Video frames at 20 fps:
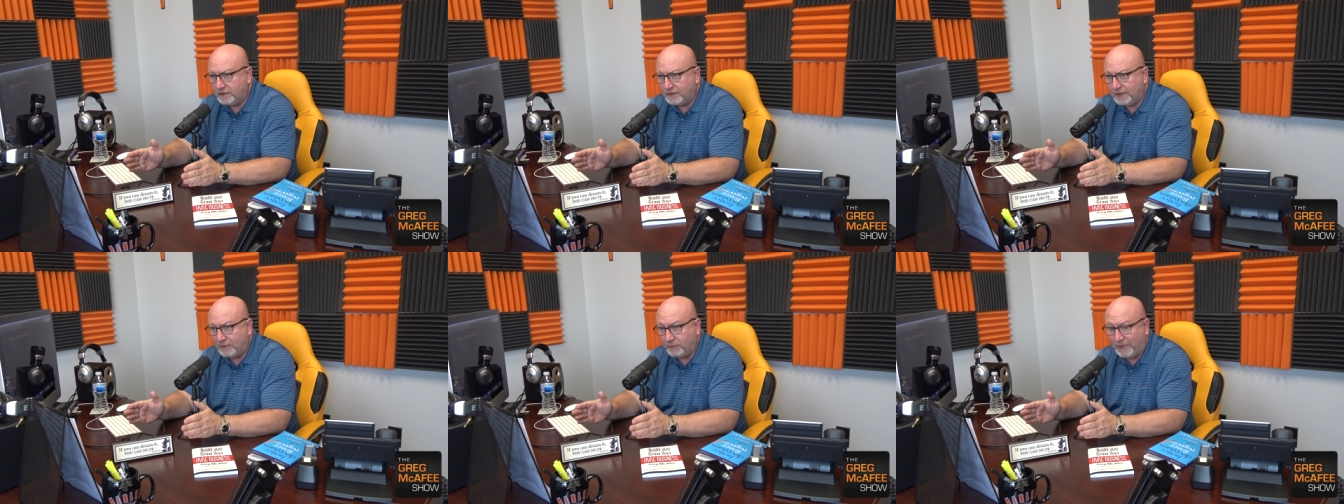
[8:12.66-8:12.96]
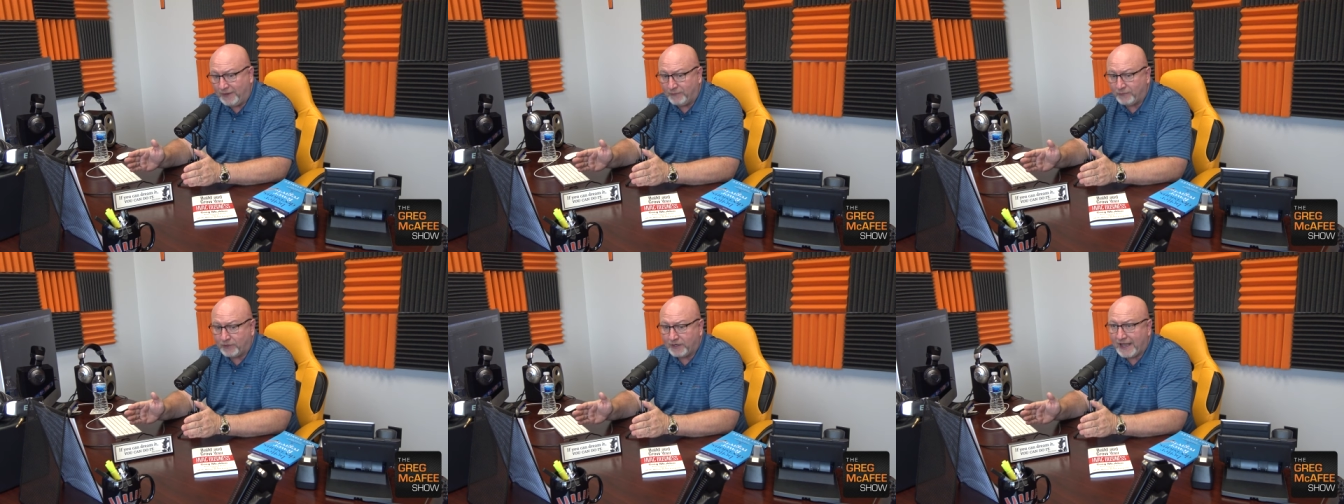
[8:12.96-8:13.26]
And
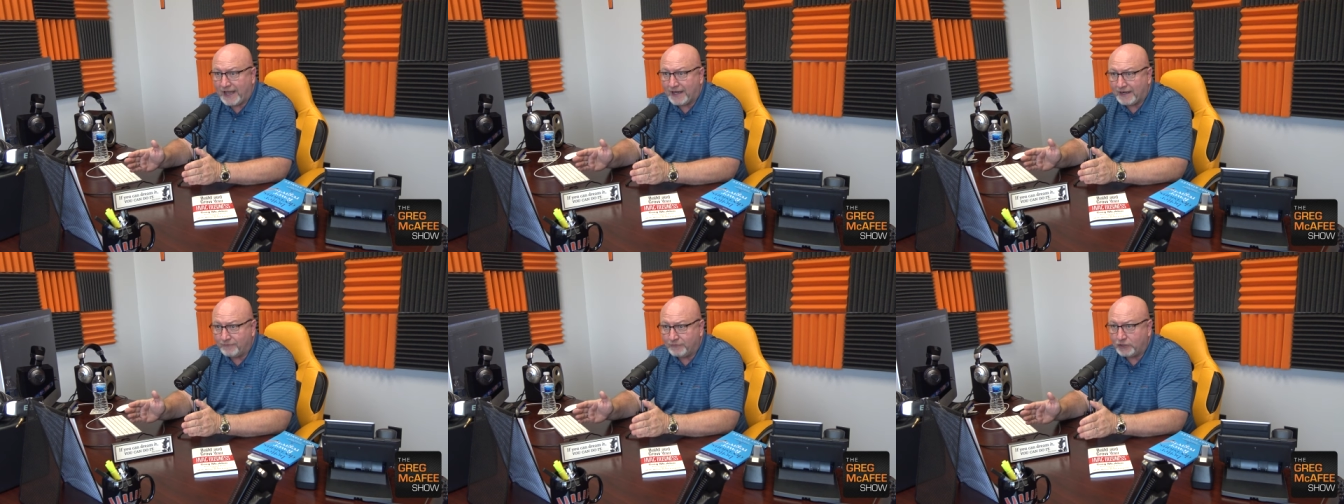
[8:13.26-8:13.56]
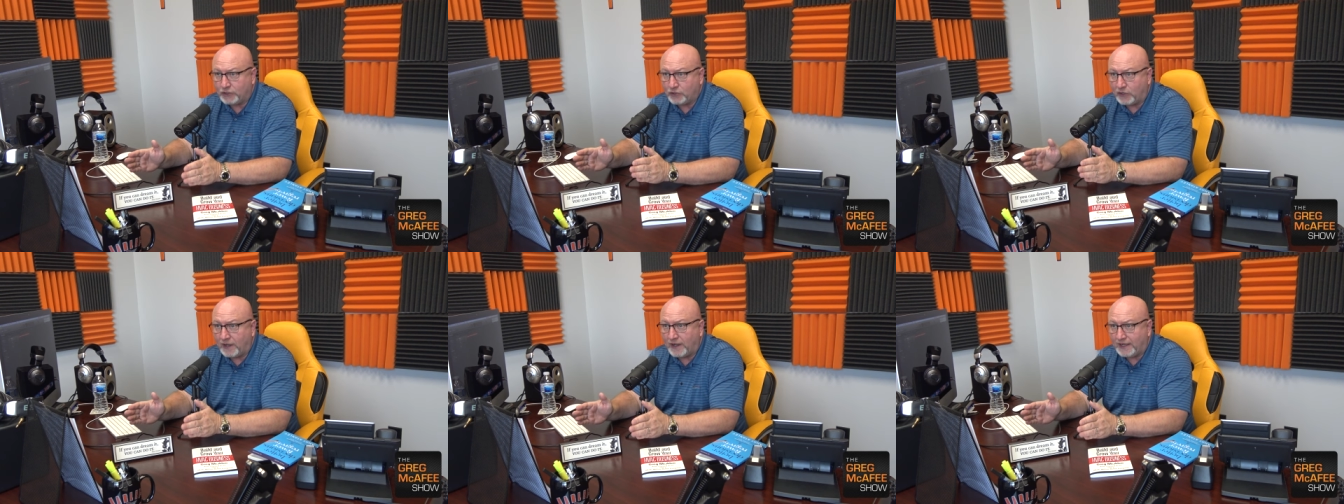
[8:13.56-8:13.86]
we were out of a
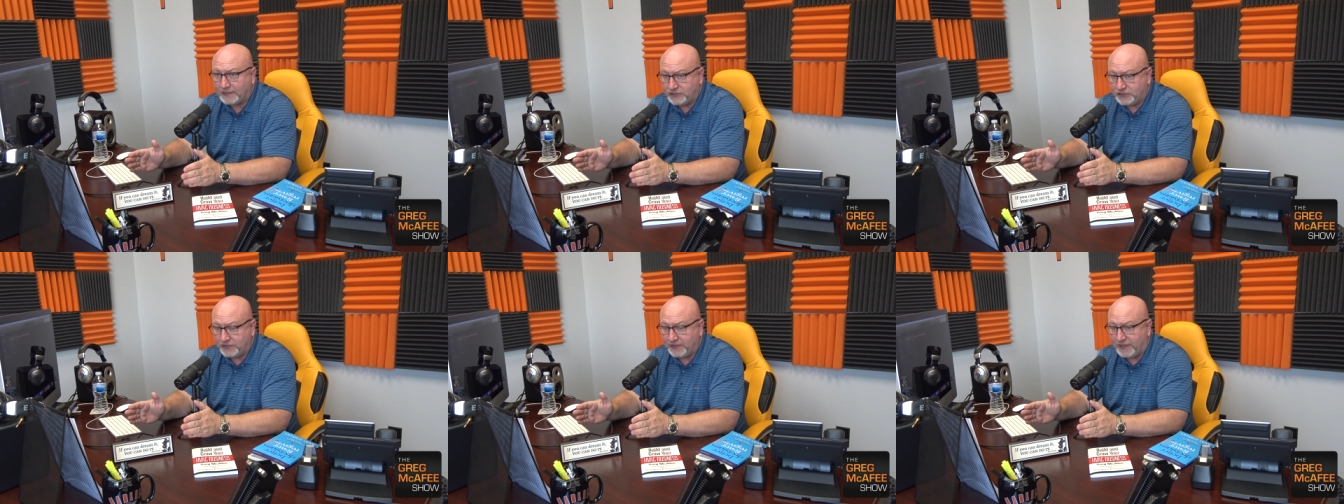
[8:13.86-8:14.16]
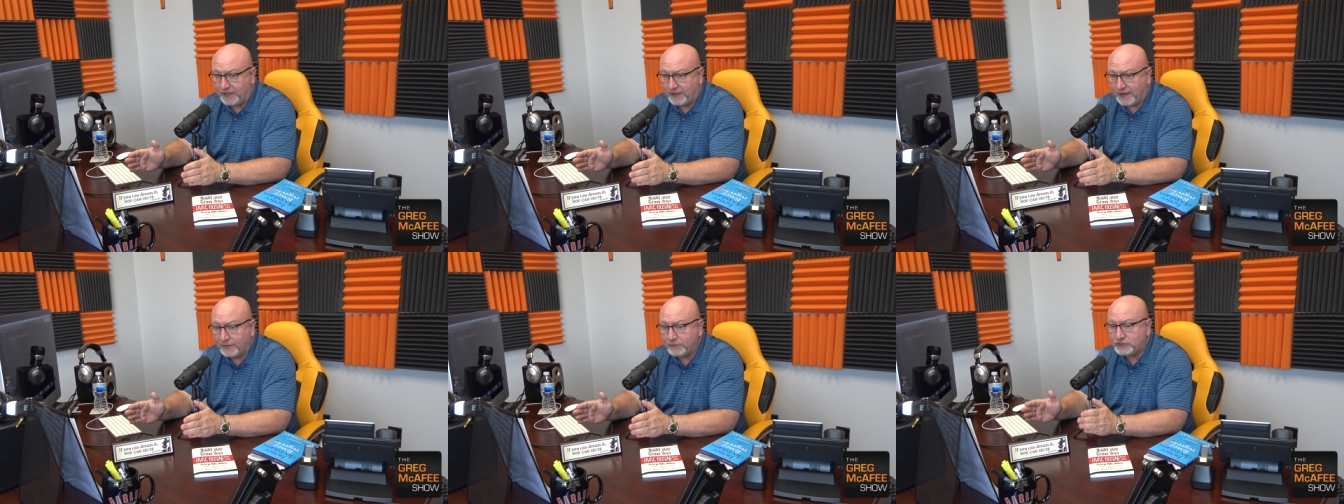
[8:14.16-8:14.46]
garage
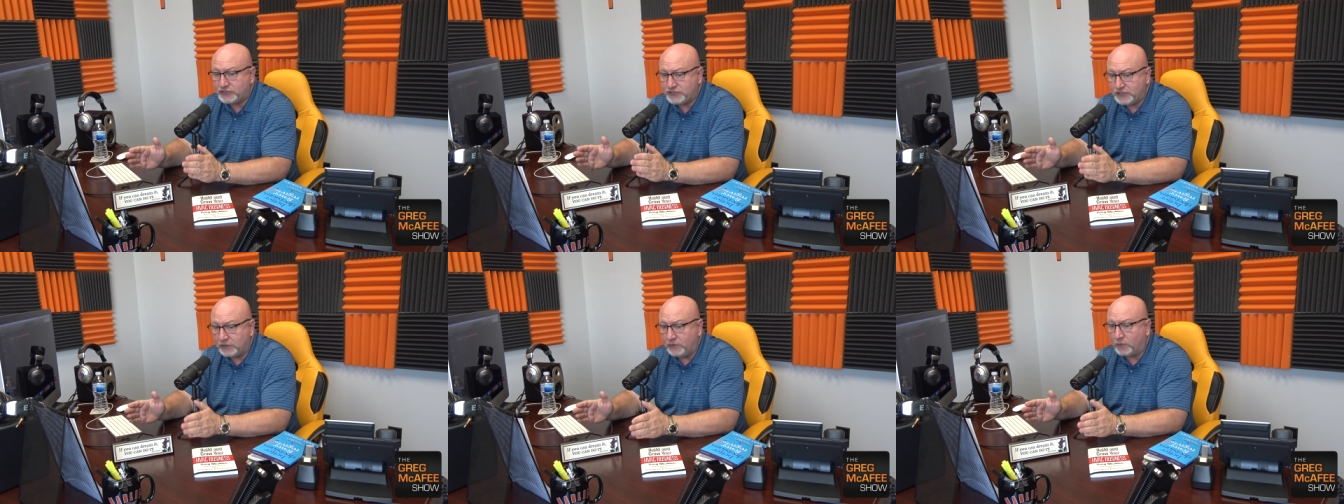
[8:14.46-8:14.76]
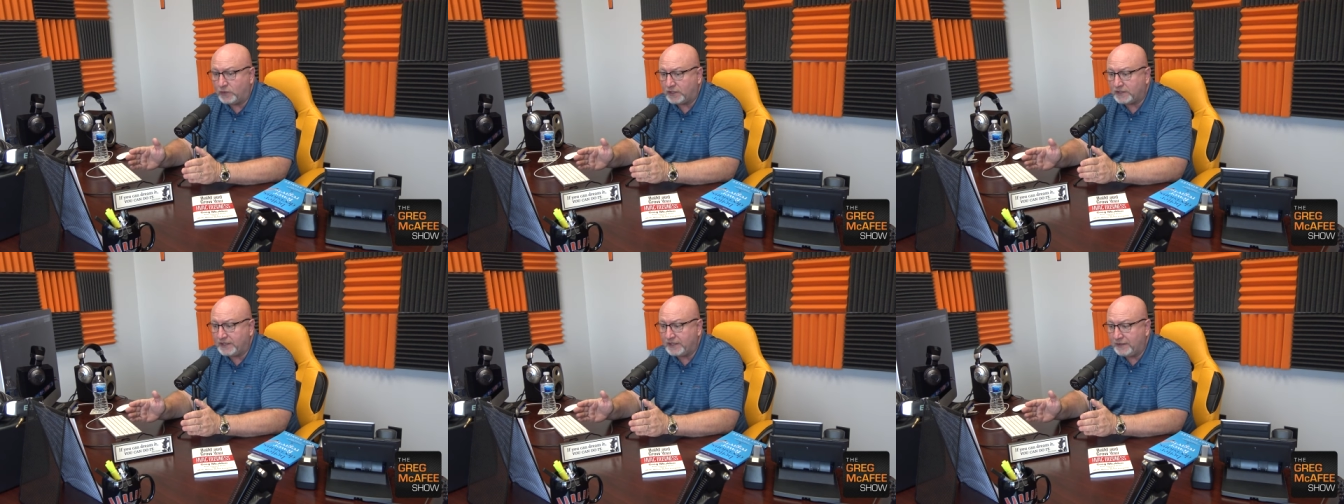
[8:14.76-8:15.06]
then. I was still
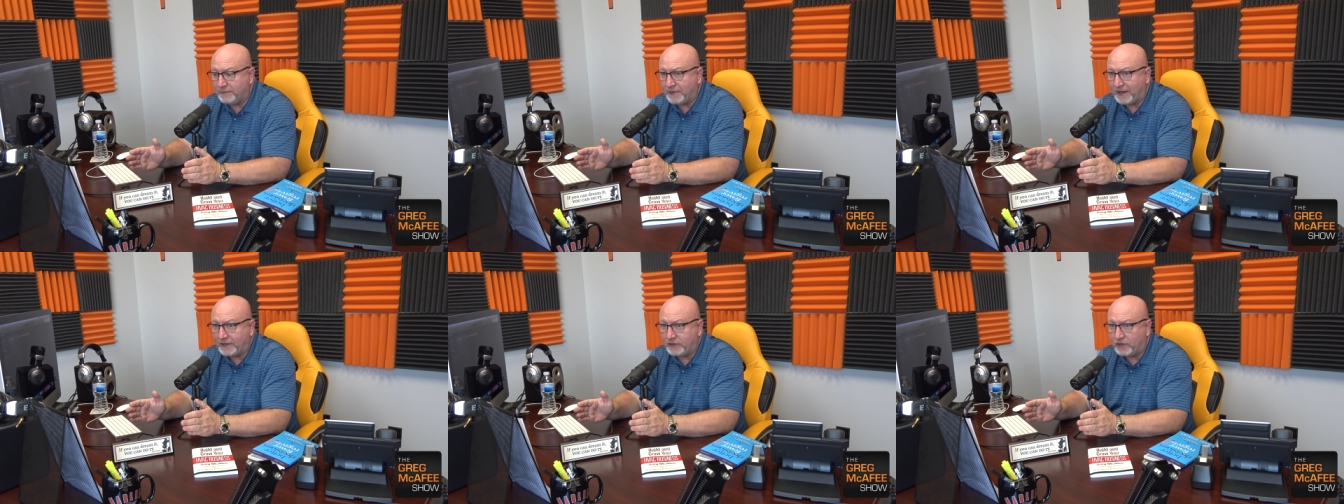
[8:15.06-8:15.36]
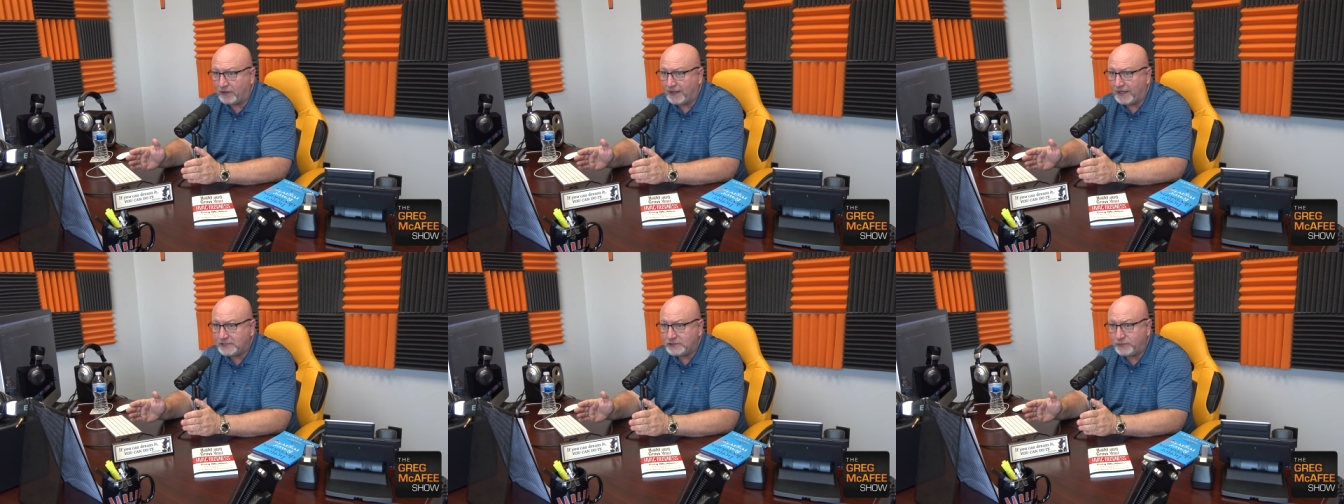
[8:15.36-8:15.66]
working in my
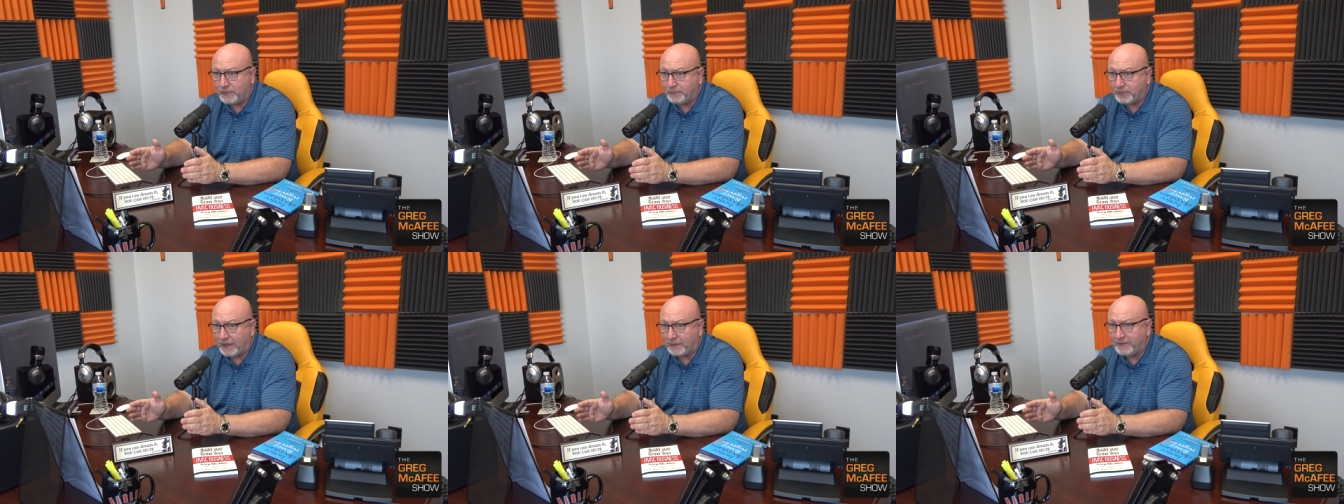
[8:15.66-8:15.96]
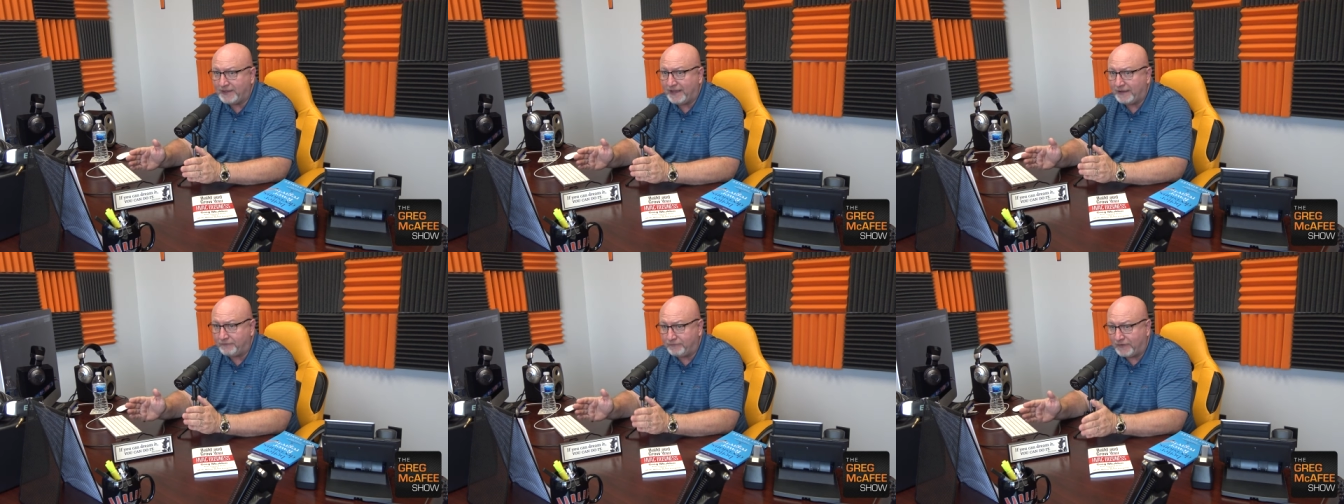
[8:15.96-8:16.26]
garage. We
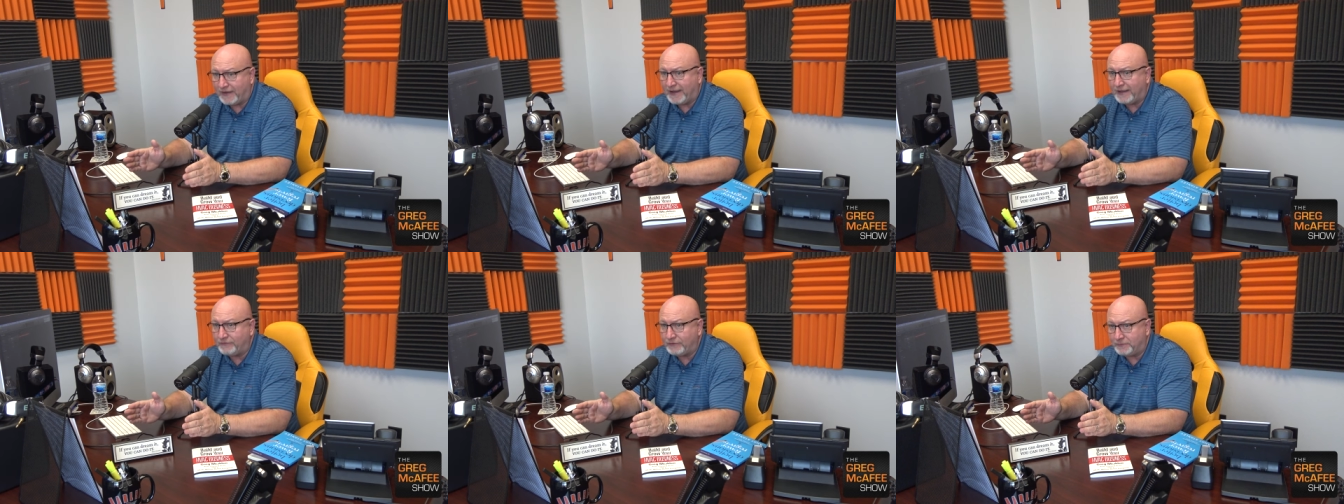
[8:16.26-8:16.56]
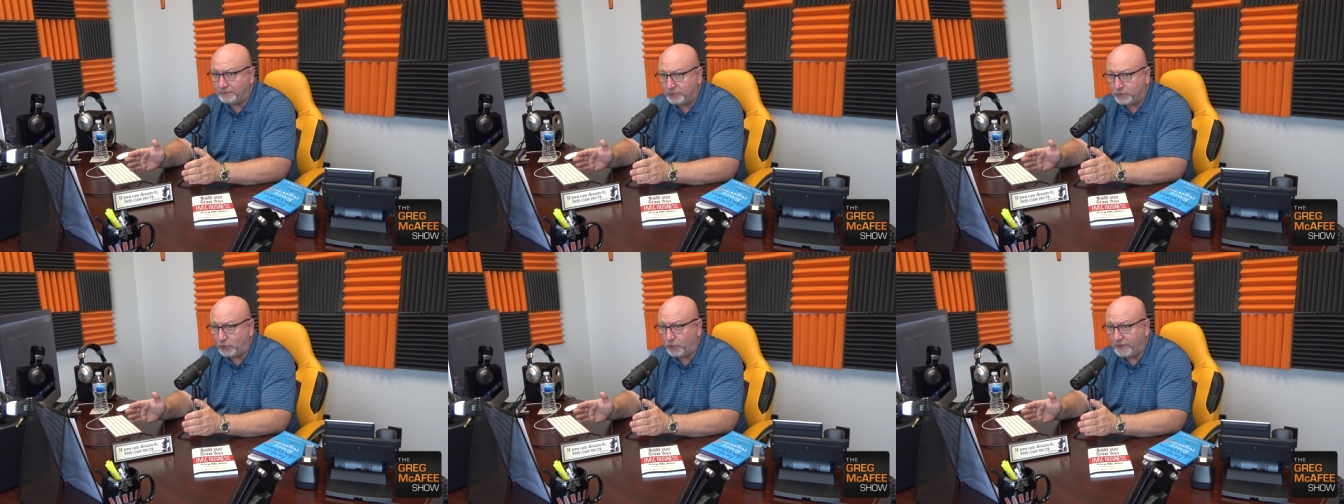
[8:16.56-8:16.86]
probably had five
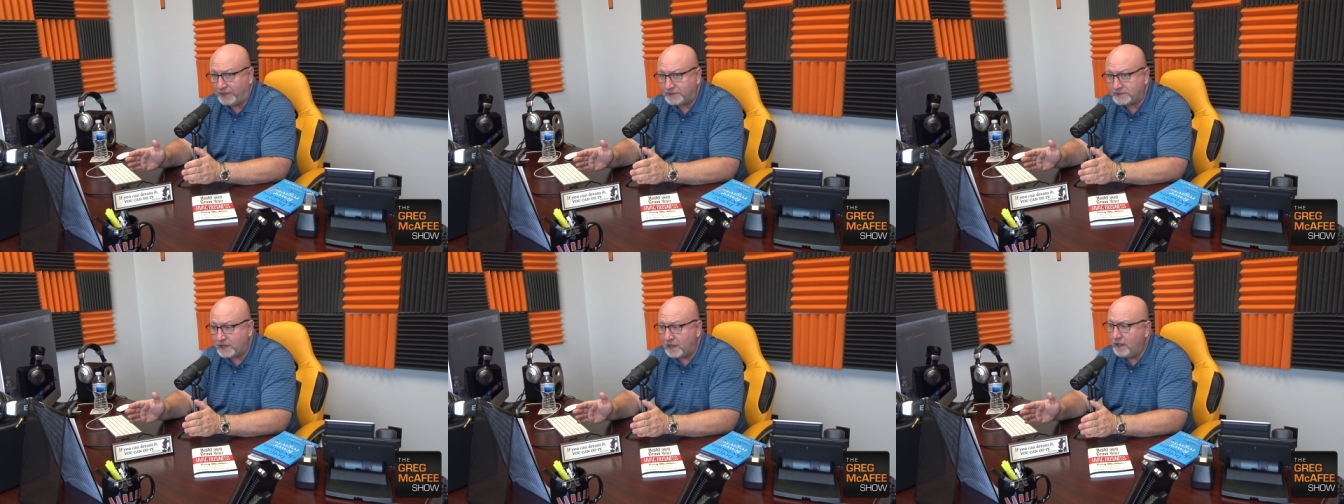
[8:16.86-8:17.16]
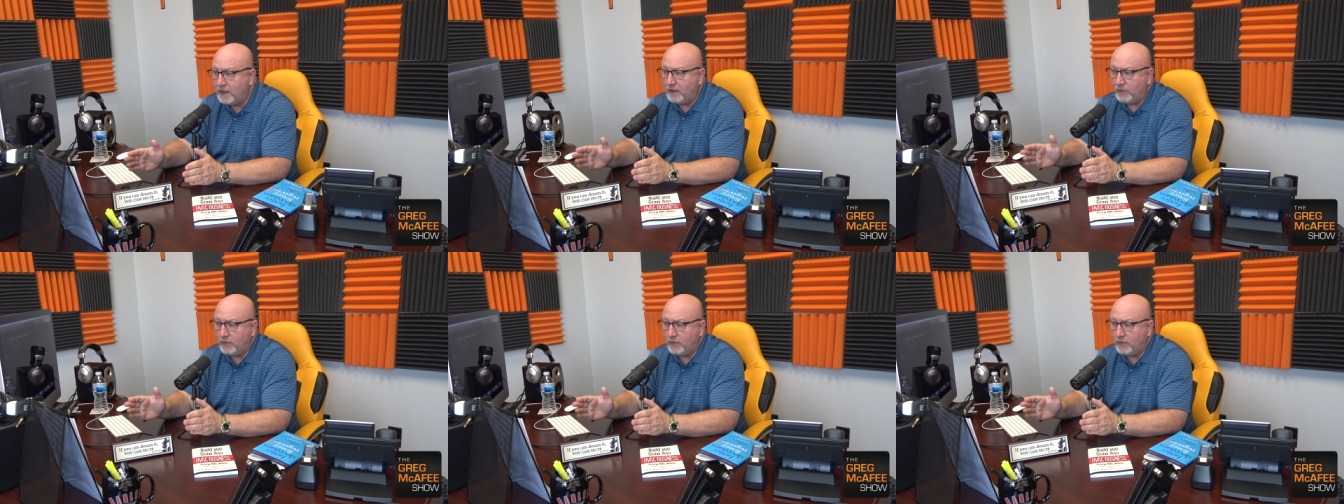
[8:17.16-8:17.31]
employees.